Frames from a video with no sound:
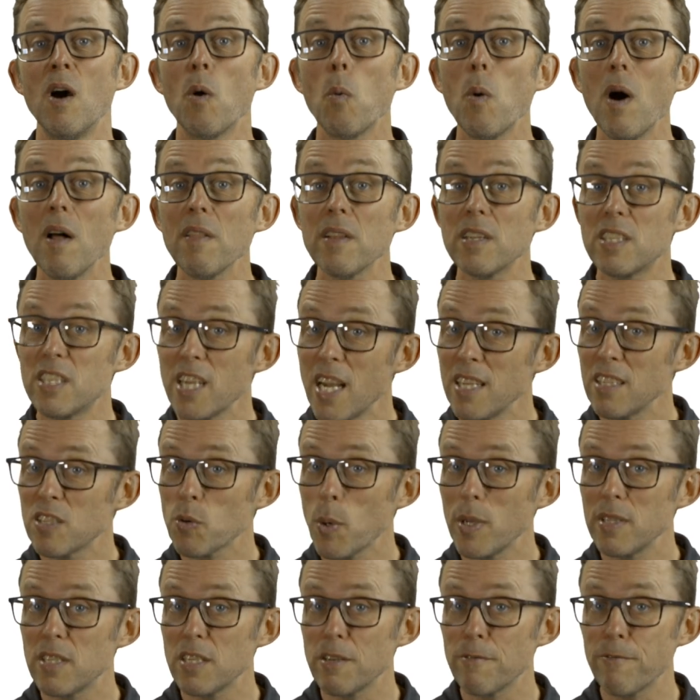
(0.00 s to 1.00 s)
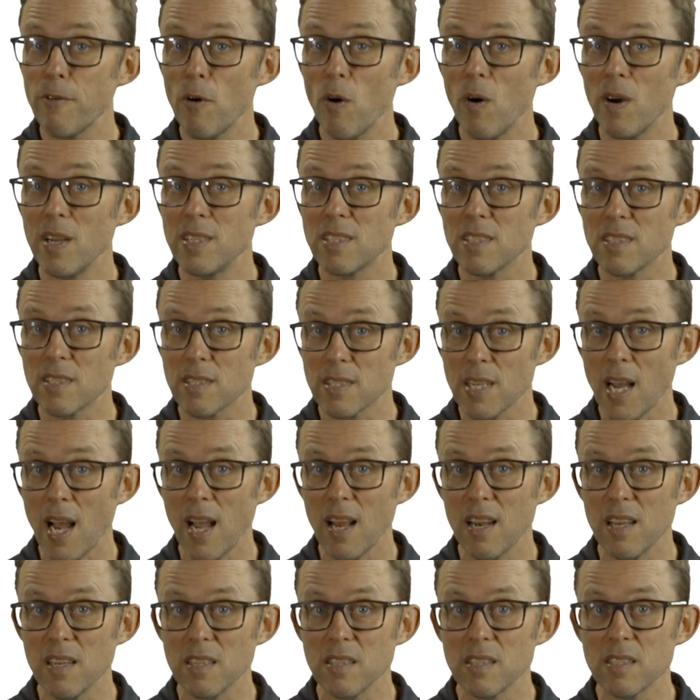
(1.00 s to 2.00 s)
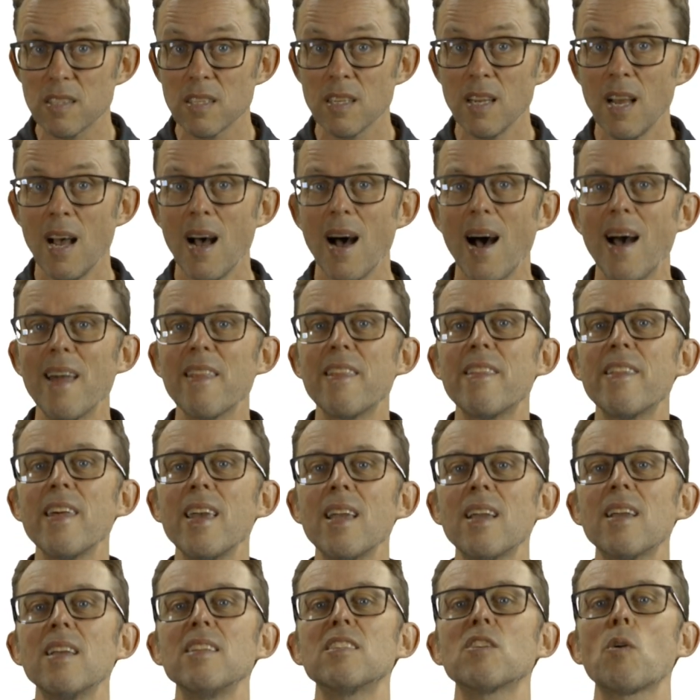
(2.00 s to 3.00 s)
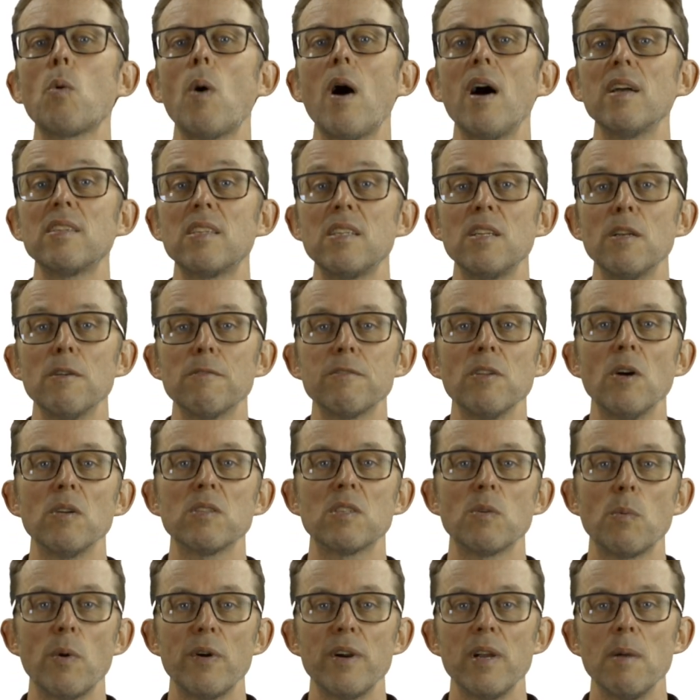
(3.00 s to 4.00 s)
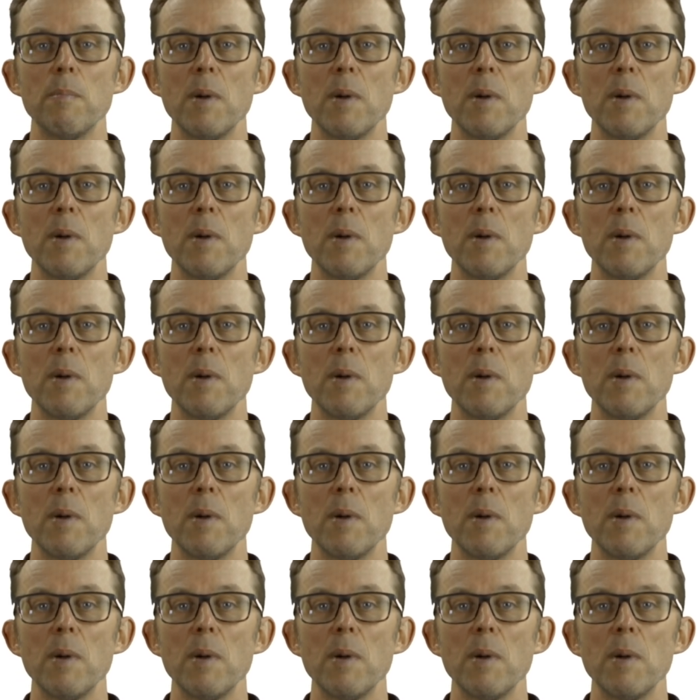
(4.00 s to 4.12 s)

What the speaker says: While the Gen 24 isn't silent, I think it's quiet enough not to worry